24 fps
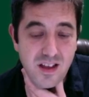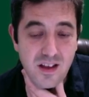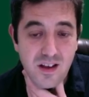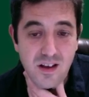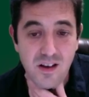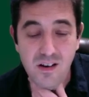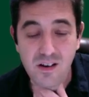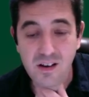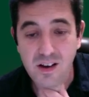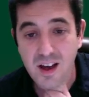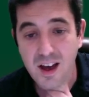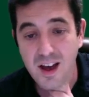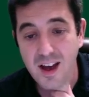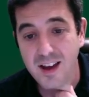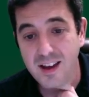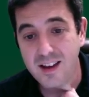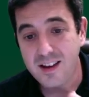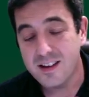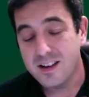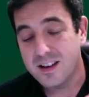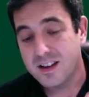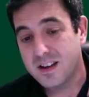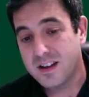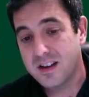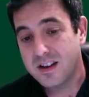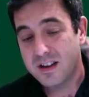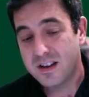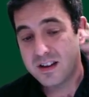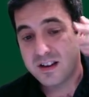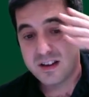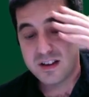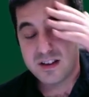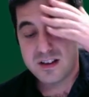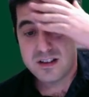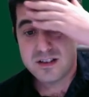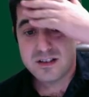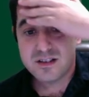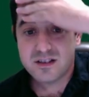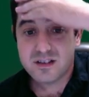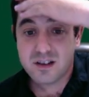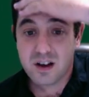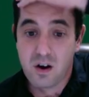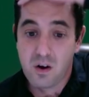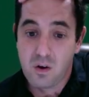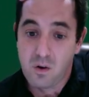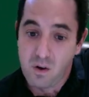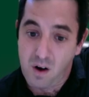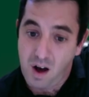Okay.
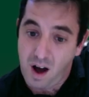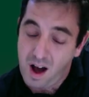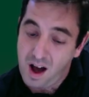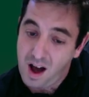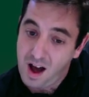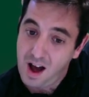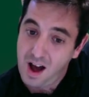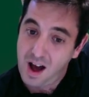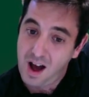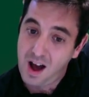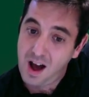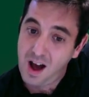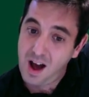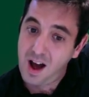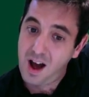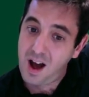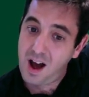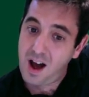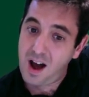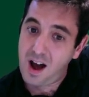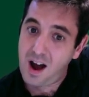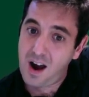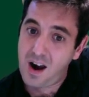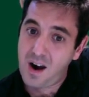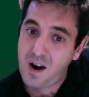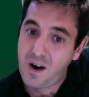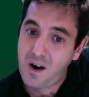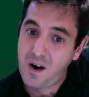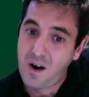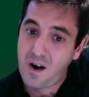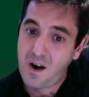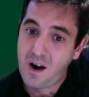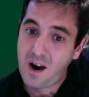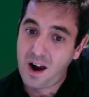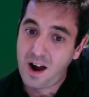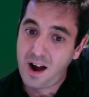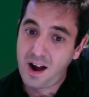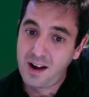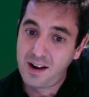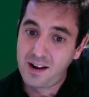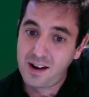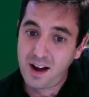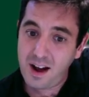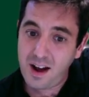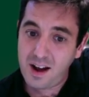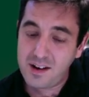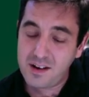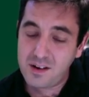So
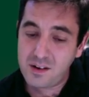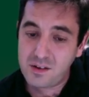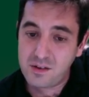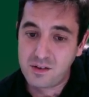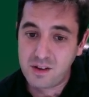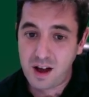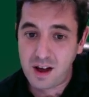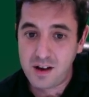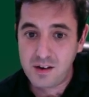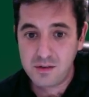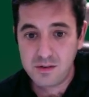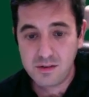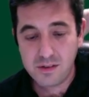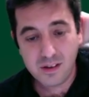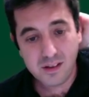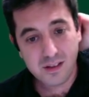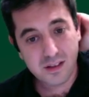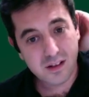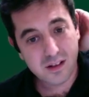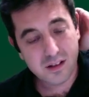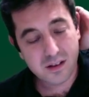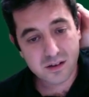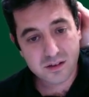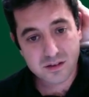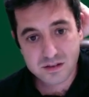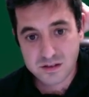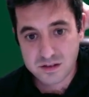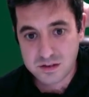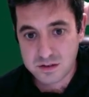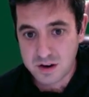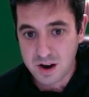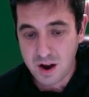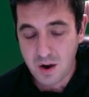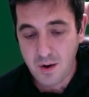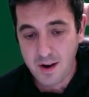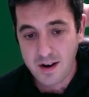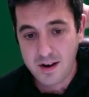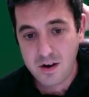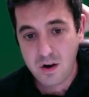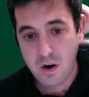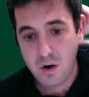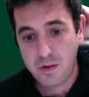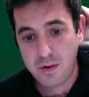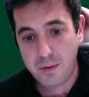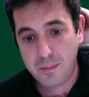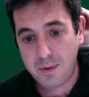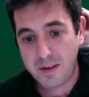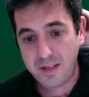I don't think that there's, so now I
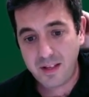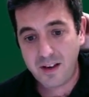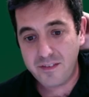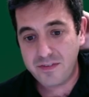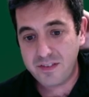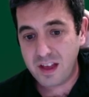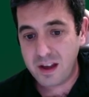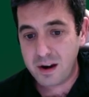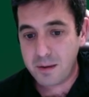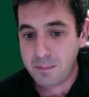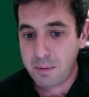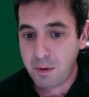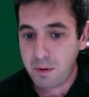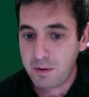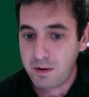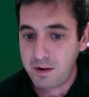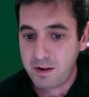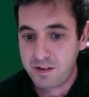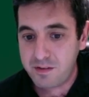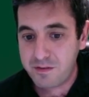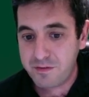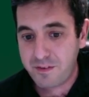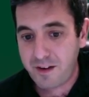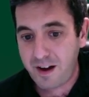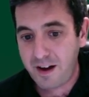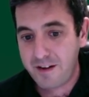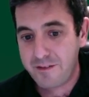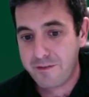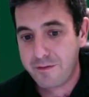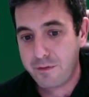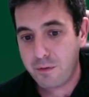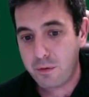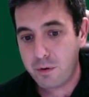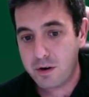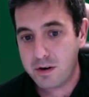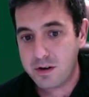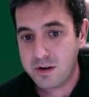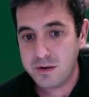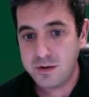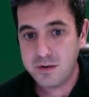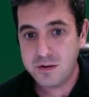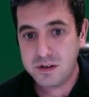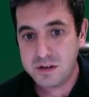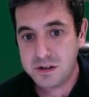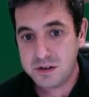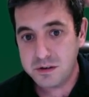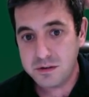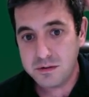know that my left-hand opponent is 5-4,
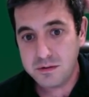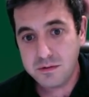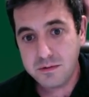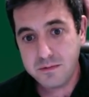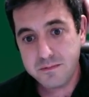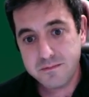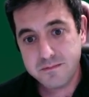2-2.